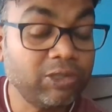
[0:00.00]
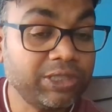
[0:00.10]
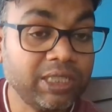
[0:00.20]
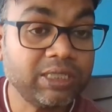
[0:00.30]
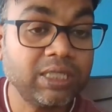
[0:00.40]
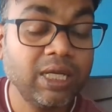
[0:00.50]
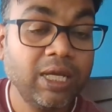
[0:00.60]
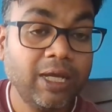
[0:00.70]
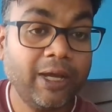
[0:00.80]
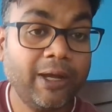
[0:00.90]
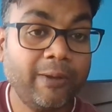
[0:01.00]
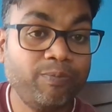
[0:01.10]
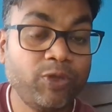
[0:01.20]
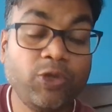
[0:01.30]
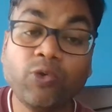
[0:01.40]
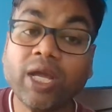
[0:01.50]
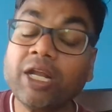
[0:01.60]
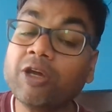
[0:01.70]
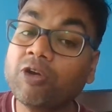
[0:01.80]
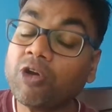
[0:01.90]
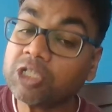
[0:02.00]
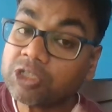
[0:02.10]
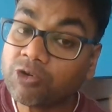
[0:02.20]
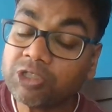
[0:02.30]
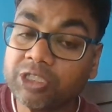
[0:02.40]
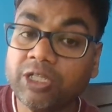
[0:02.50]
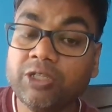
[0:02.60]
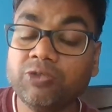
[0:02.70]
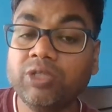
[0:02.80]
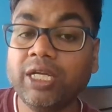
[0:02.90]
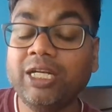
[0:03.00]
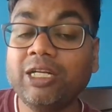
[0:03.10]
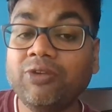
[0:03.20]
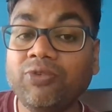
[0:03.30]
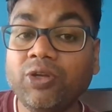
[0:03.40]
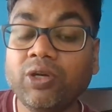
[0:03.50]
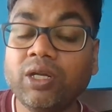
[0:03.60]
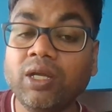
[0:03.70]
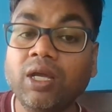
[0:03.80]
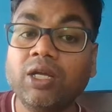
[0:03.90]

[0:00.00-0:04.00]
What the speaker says: questions, you can cross question to the interviewer